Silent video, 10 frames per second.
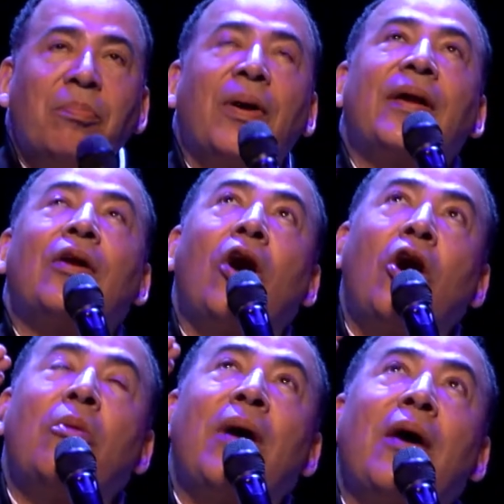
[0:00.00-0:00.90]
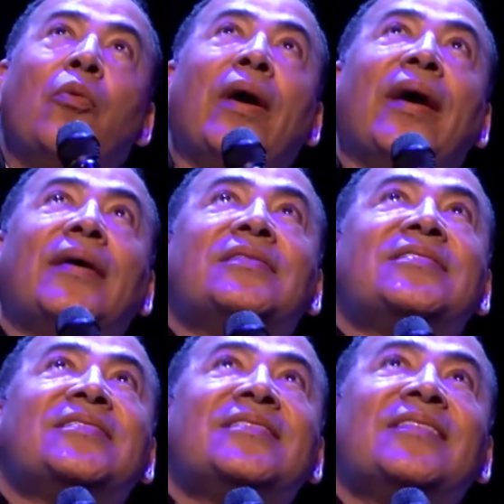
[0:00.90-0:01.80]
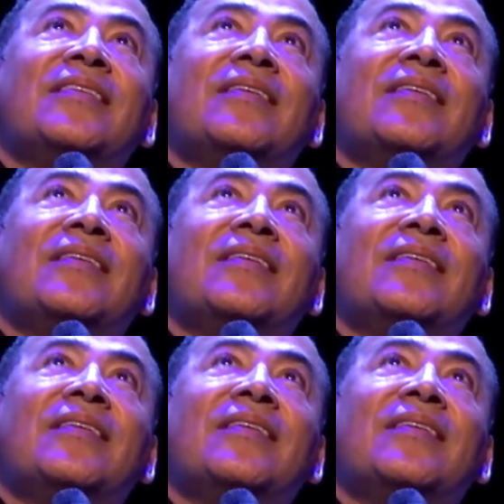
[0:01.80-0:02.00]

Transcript: But in all my ways,